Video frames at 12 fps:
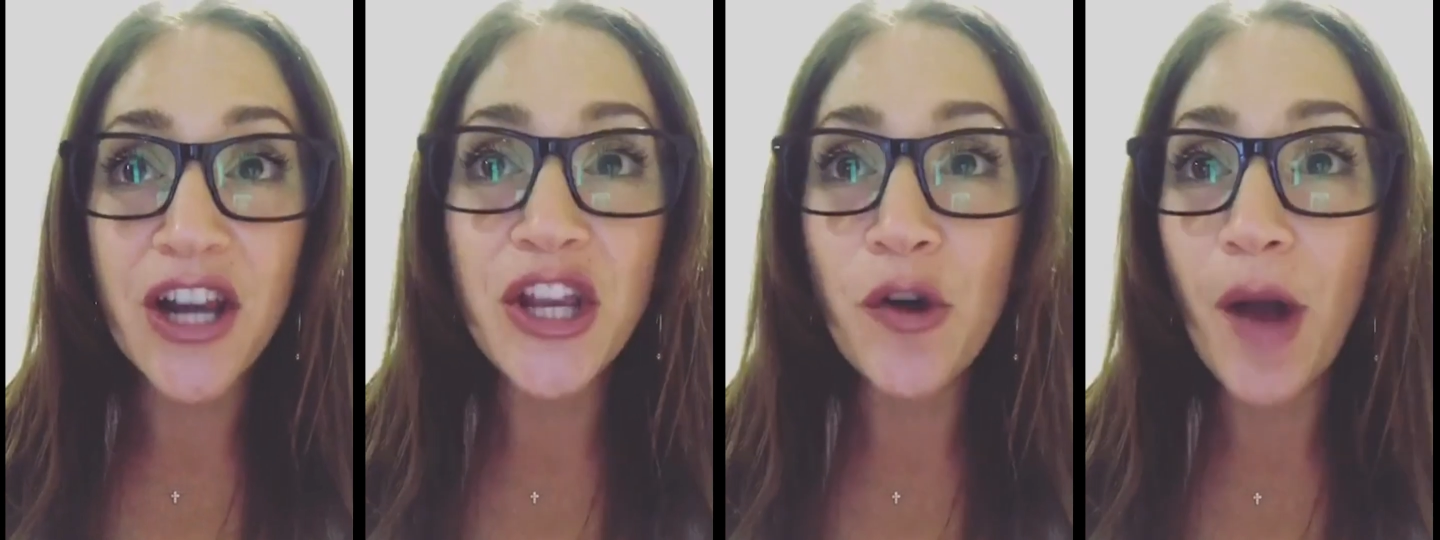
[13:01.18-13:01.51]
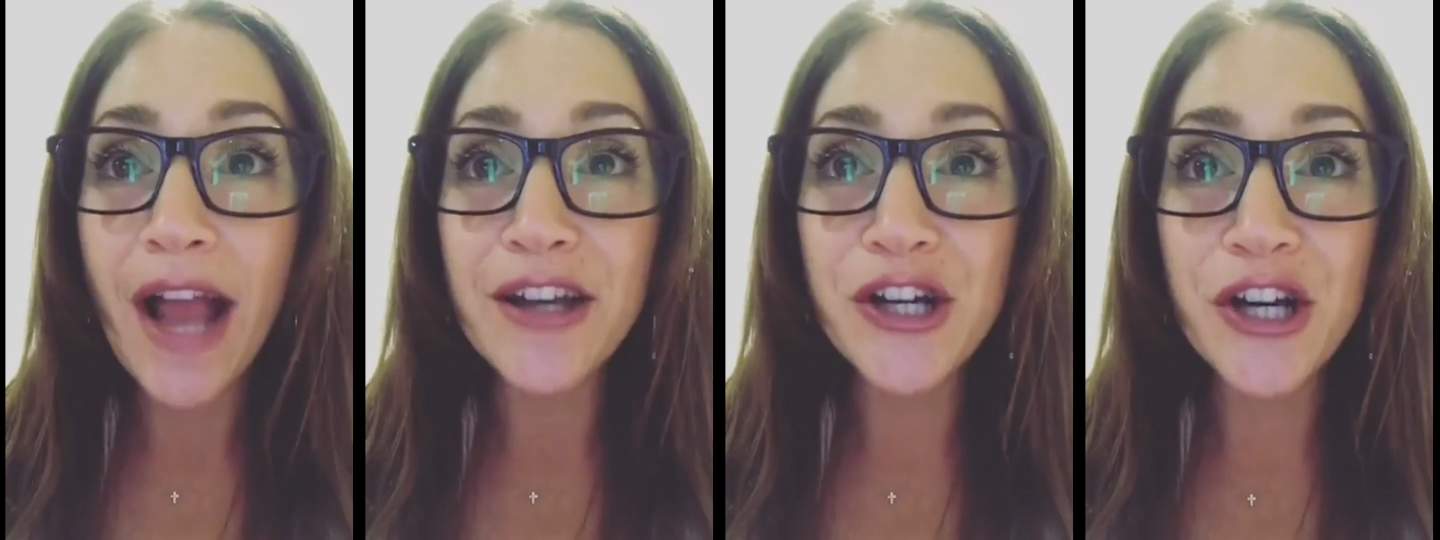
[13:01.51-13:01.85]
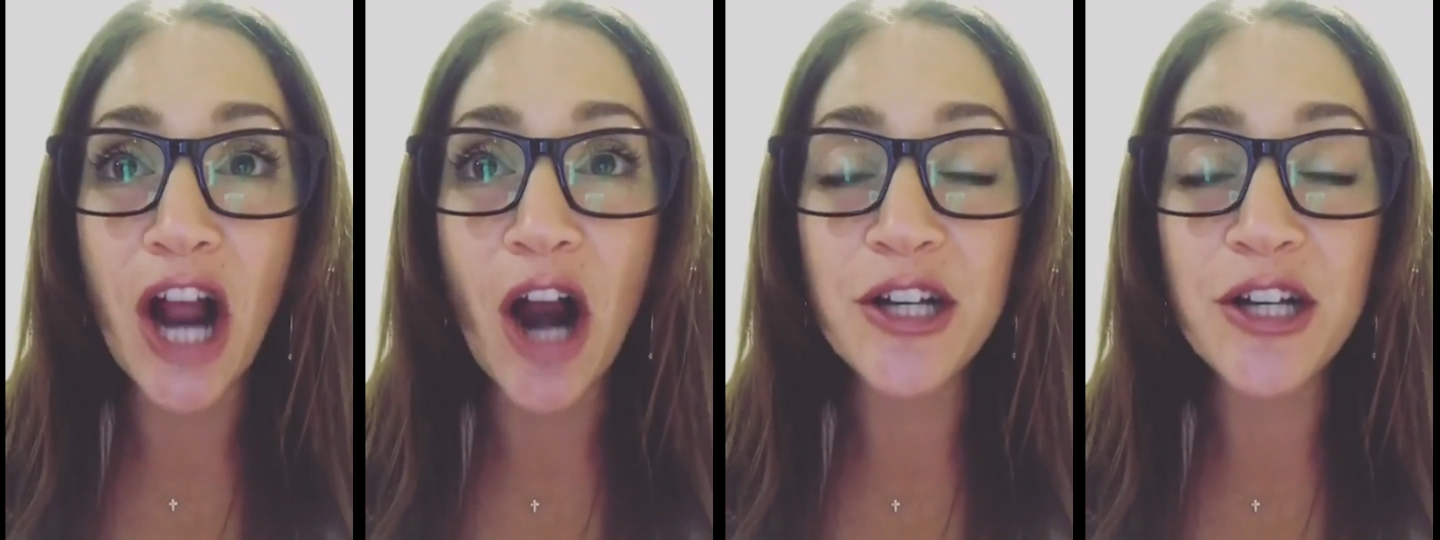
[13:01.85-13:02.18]
you
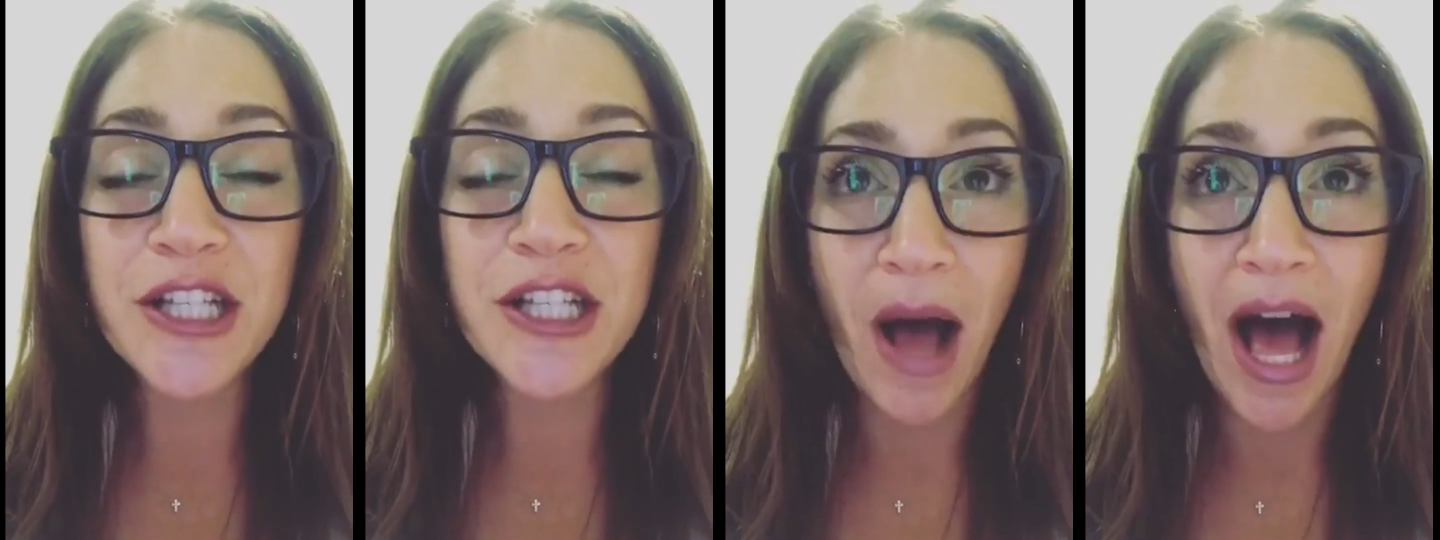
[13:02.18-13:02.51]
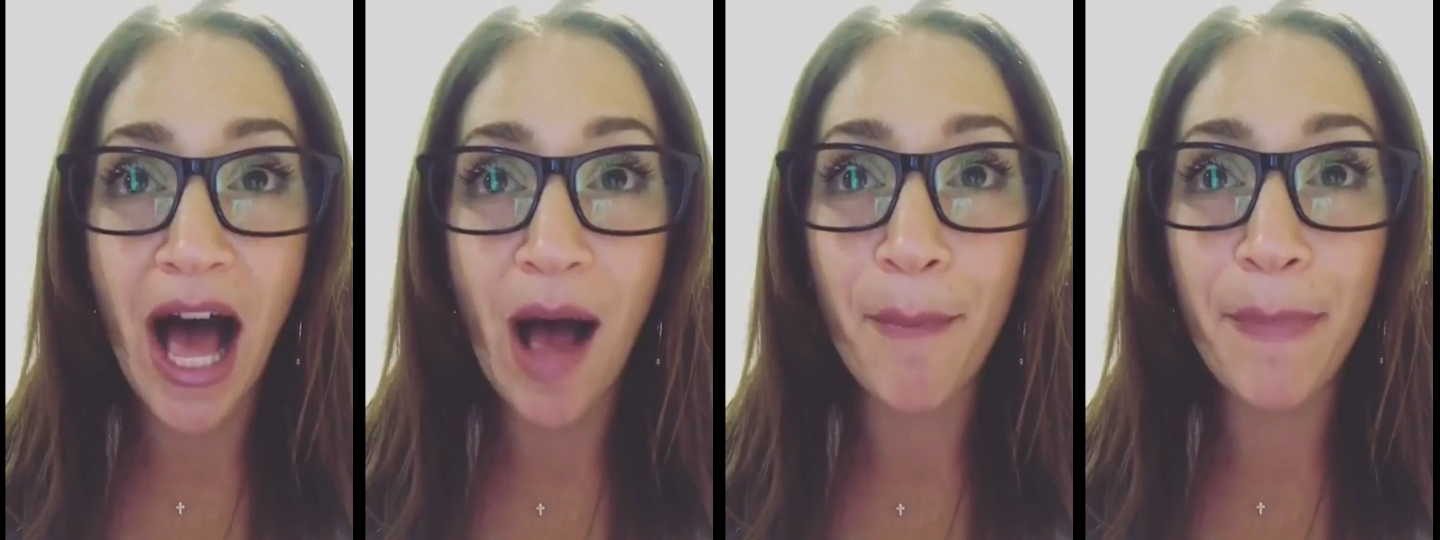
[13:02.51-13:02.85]
entered our spa